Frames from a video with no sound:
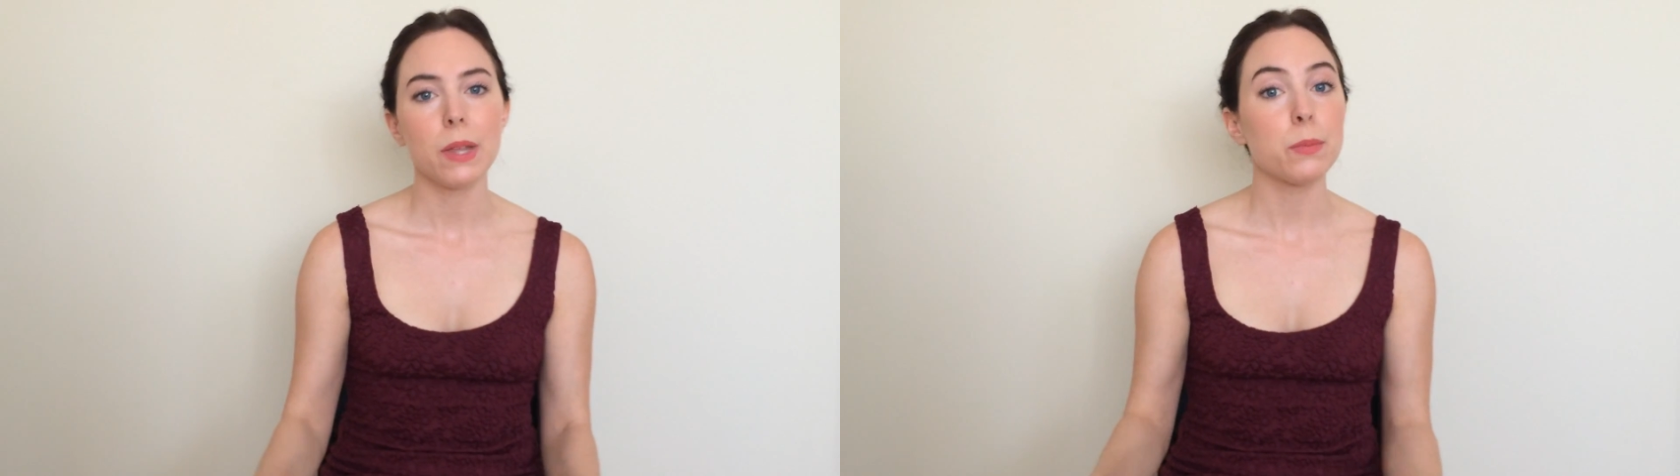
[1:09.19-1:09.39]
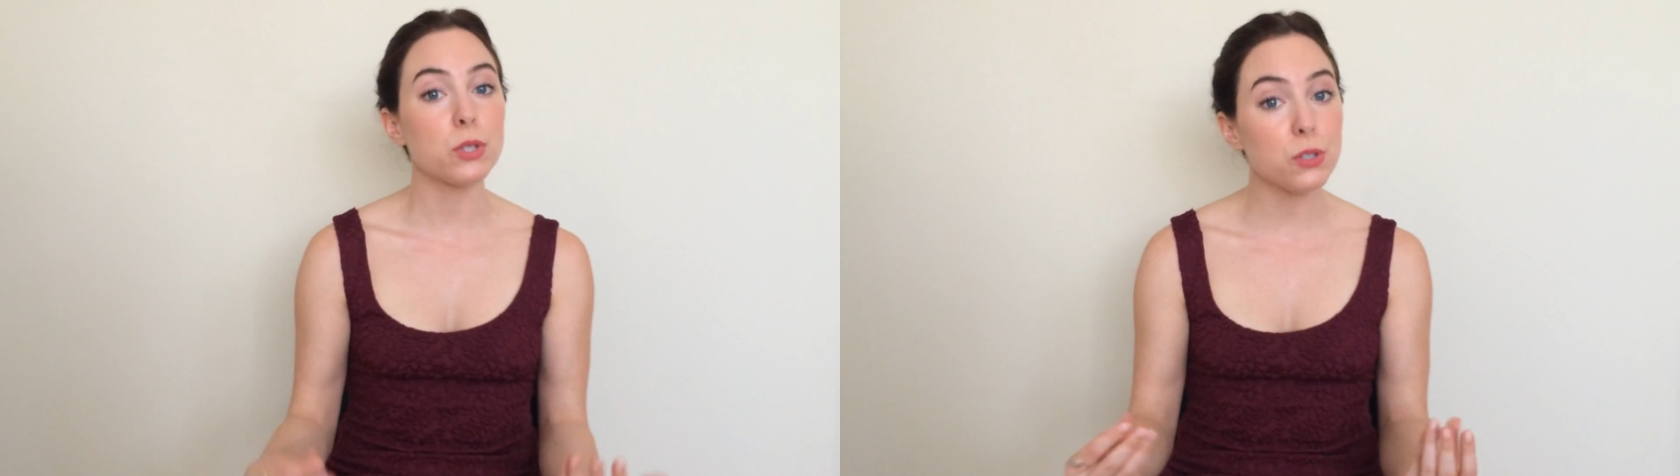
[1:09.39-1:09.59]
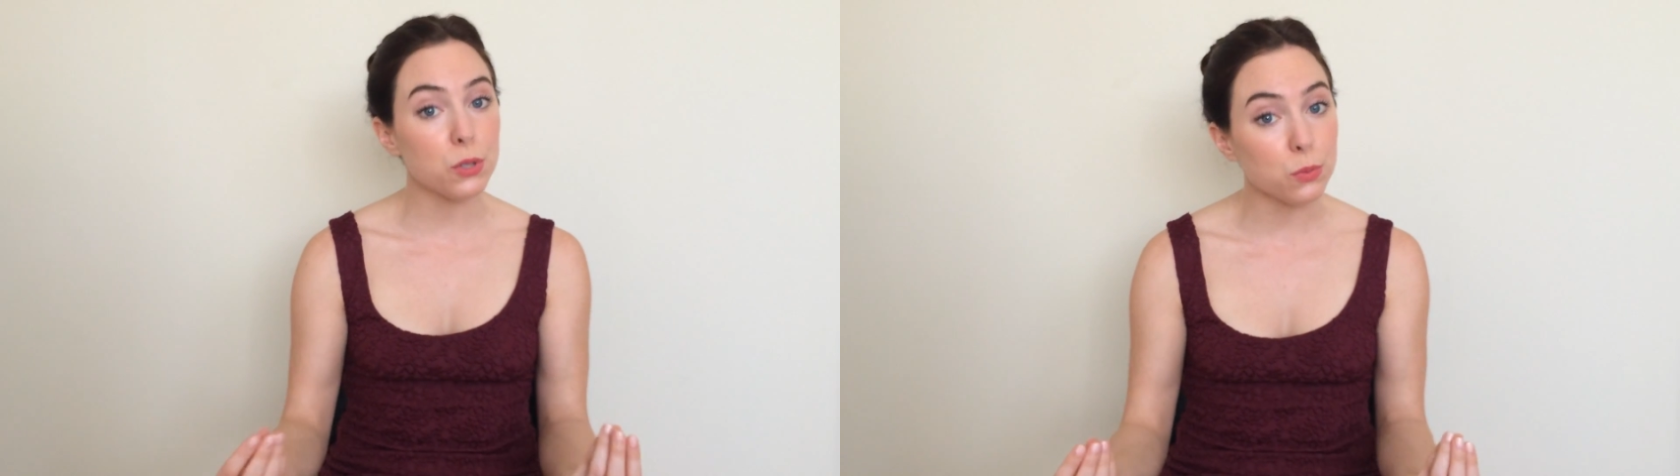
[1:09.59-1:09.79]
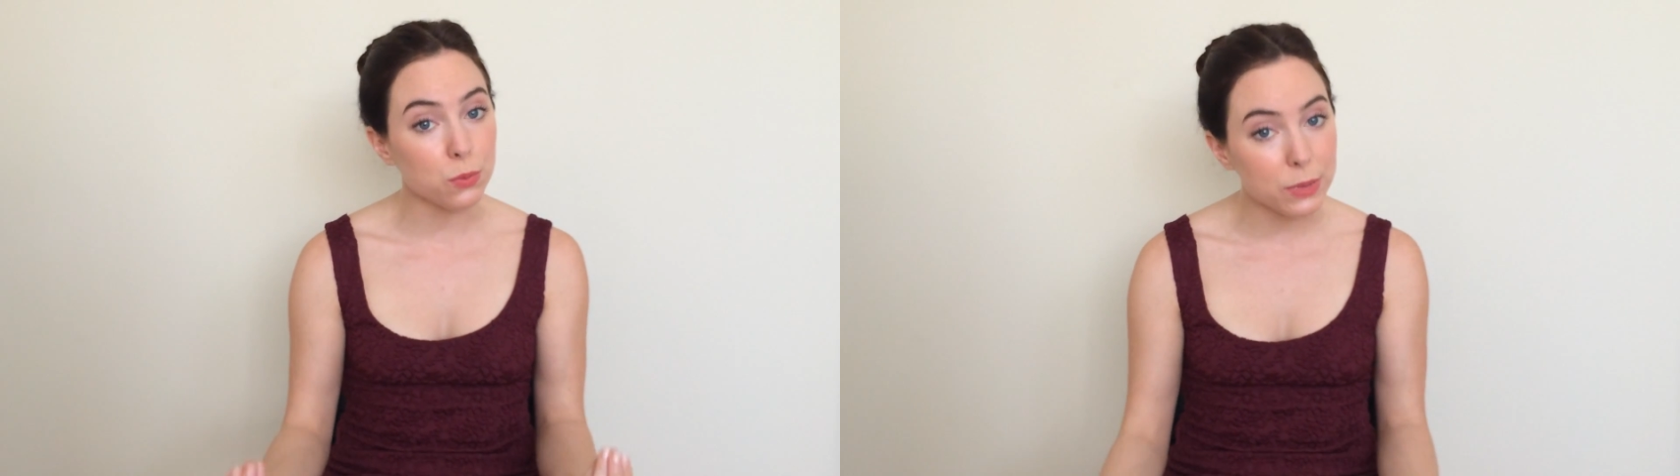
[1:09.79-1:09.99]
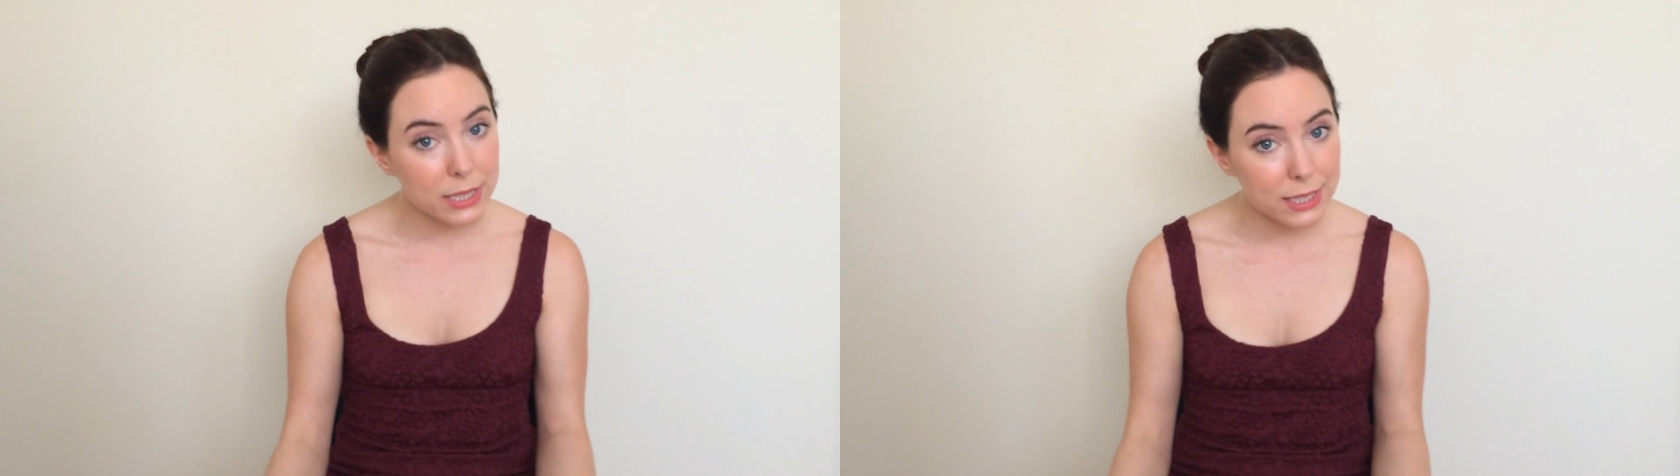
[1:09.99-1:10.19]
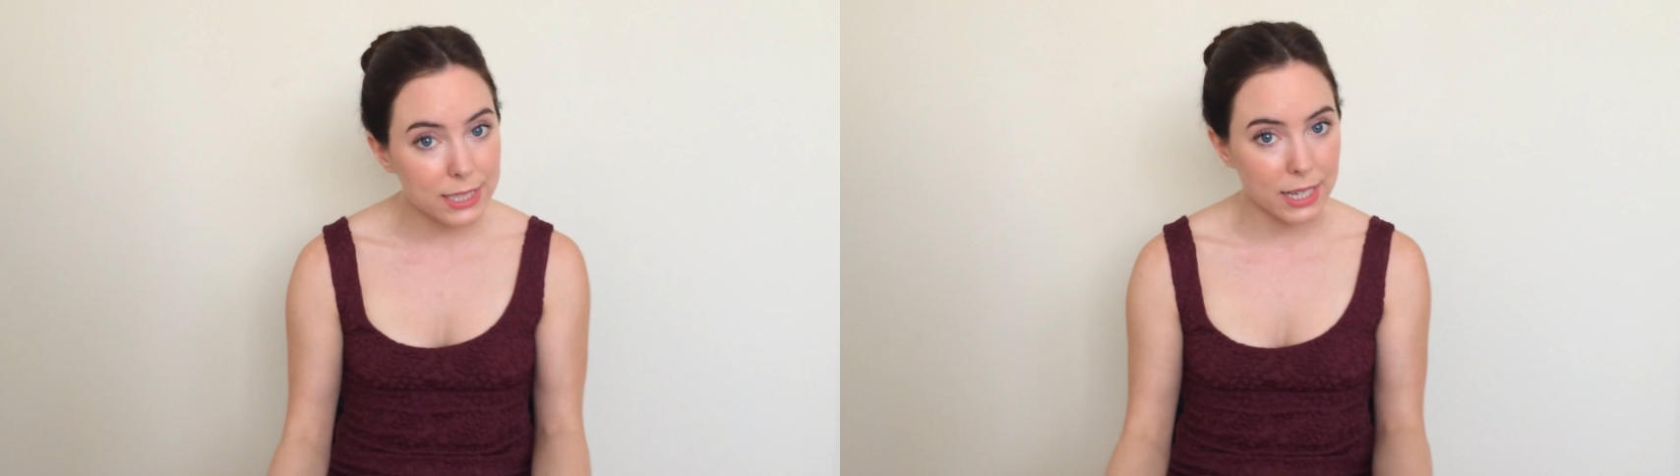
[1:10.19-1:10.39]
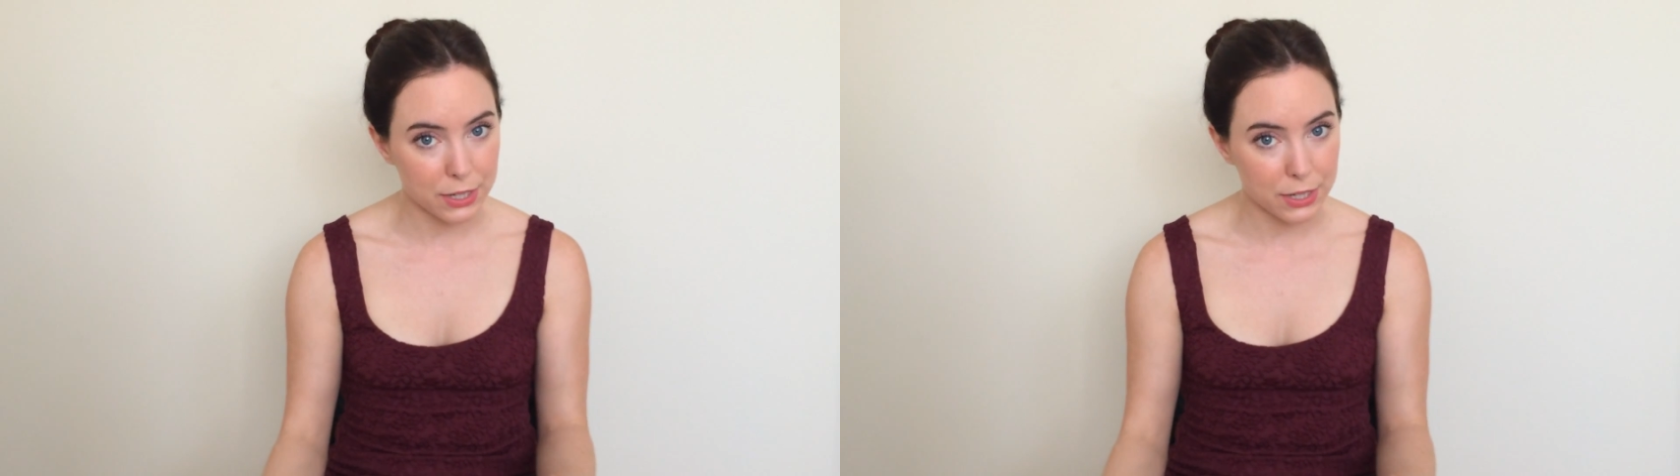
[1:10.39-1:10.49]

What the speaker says: But do you really